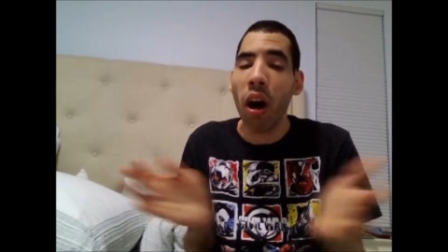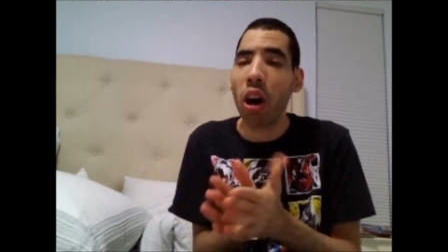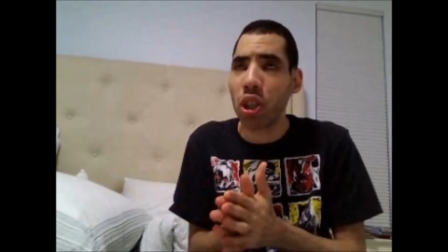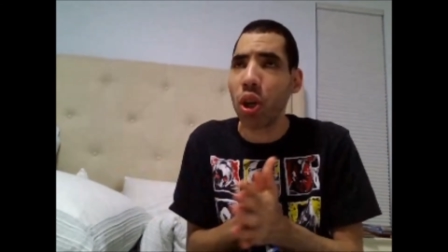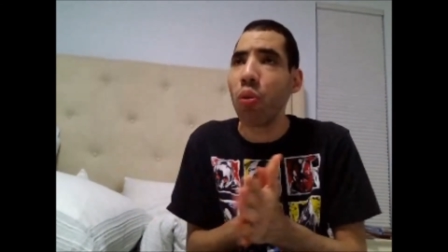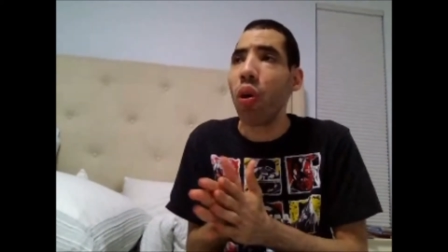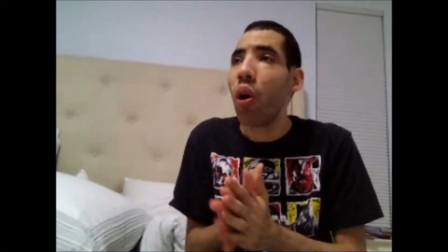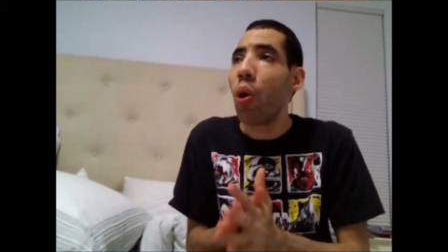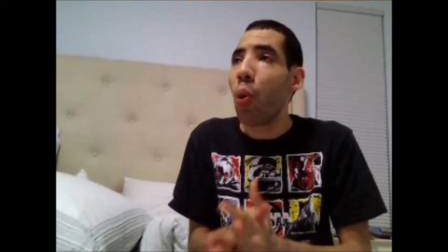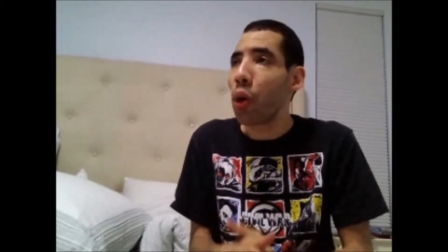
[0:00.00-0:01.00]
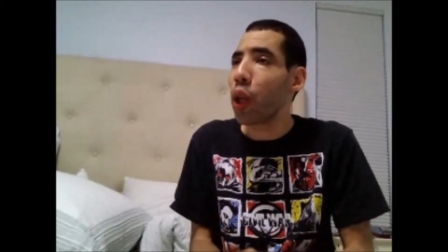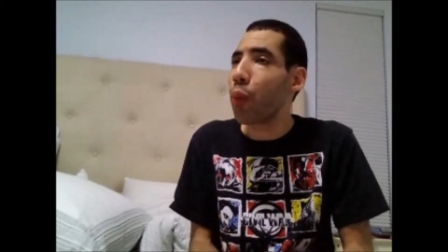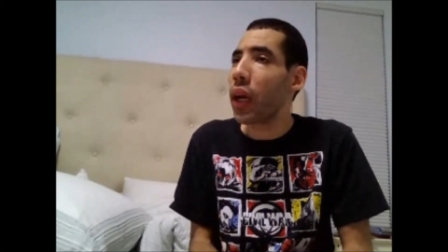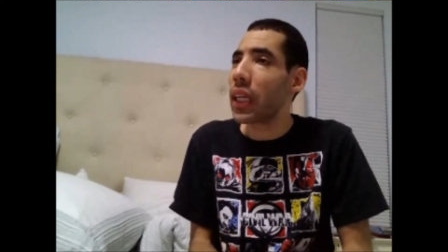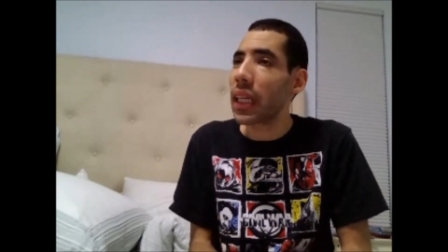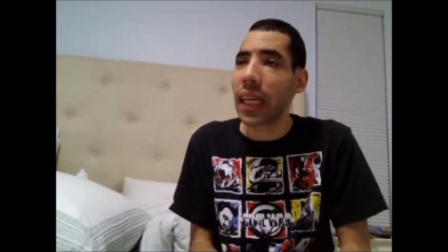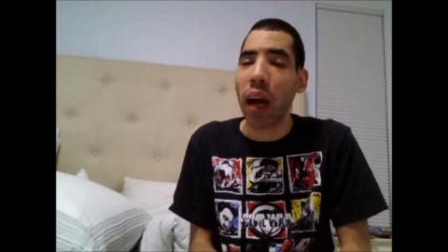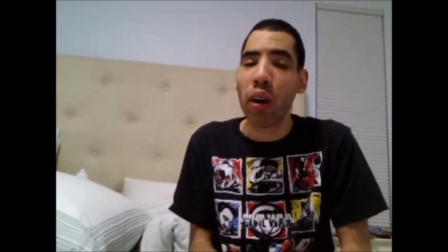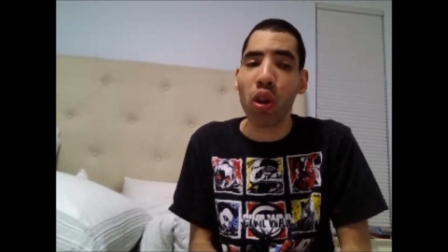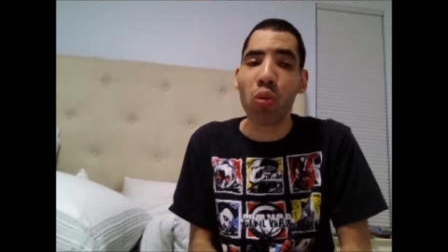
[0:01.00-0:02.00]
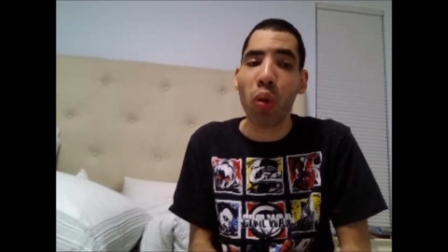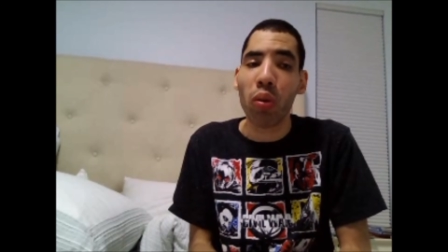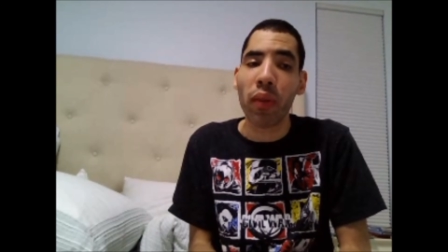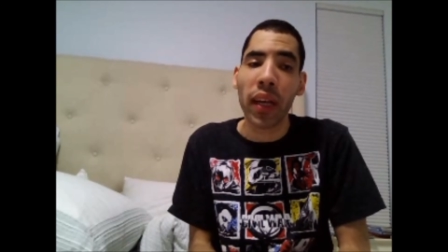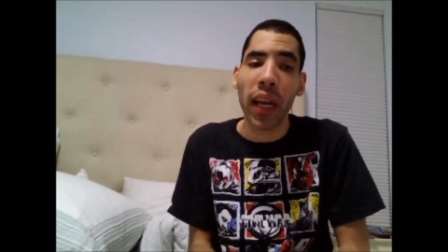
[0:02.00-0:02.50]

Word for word: Also, what's your plan to Gal Gadot Wonder Woman?